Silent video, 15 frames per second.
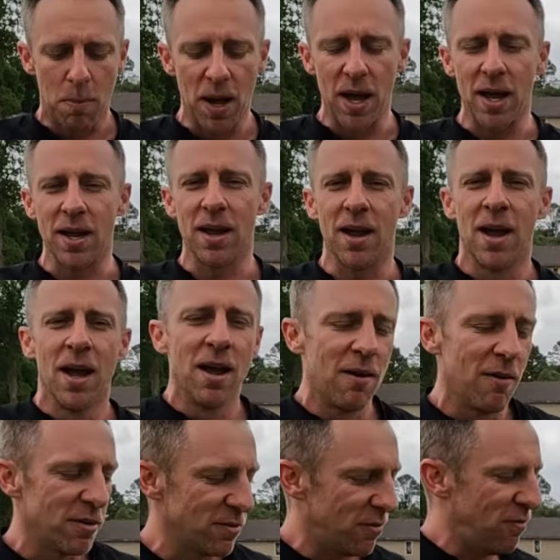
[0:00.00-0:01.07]
but
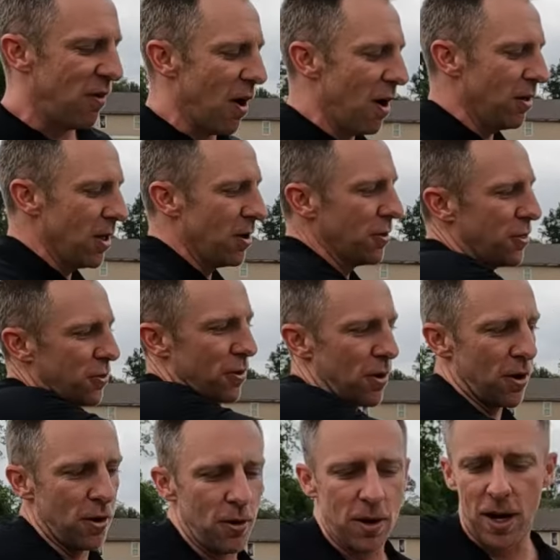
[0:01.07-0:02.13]
follow
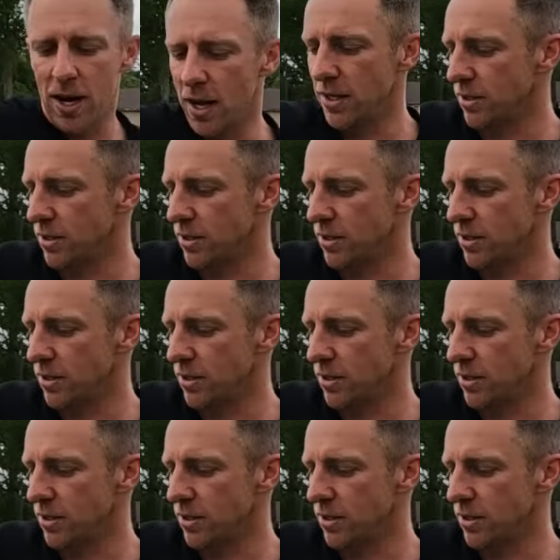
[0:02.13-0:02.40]
through